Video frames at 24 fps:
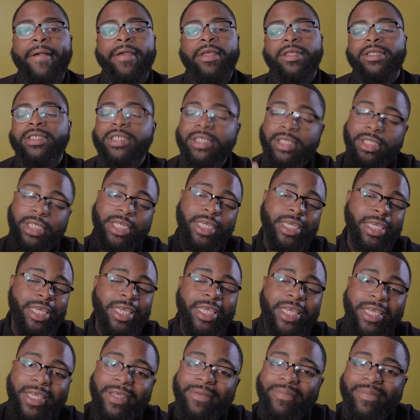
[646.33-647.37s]
You just
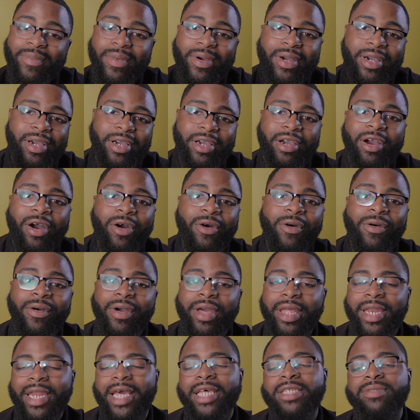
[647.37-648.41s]
keep
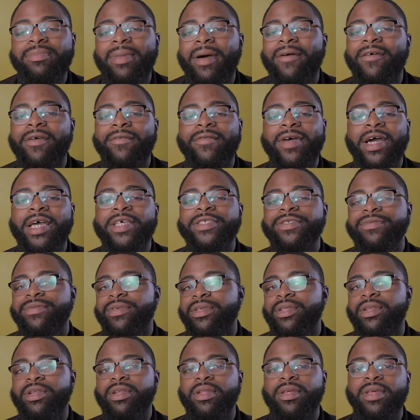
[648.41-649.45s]
going. That's my advice for
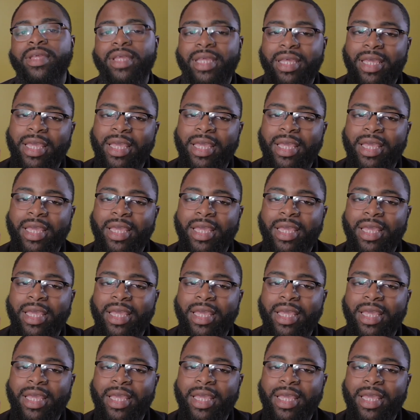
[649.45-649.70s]
you today.